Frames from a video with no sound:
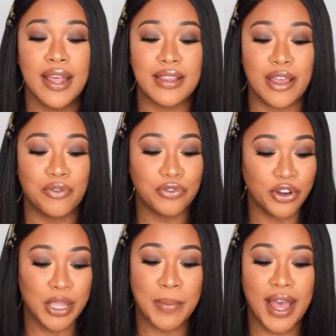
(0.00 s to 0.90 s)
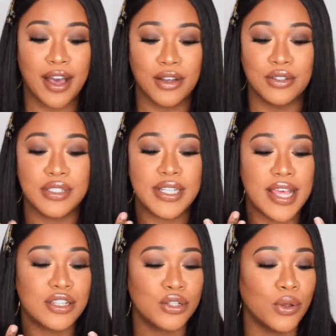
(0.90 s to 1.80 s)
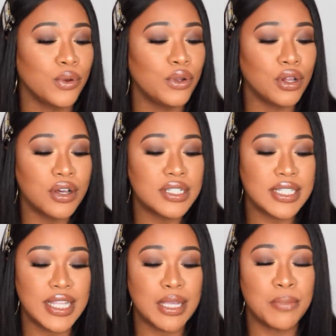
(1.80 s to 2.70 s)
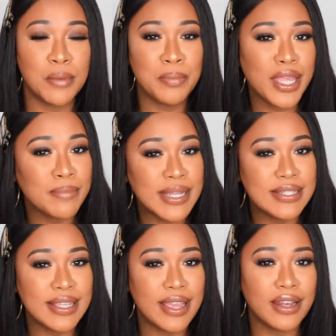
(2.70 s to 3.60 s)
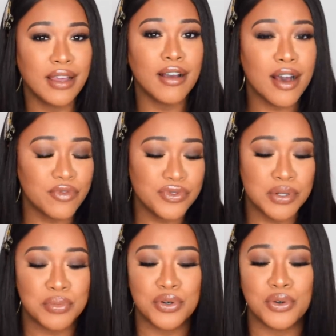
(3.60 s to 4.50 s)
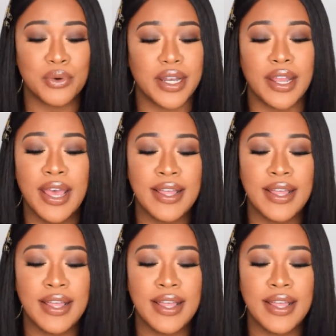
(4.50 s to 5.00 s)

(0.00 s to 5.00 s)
They're £3. They're so glossy but pigmented and comfortable, and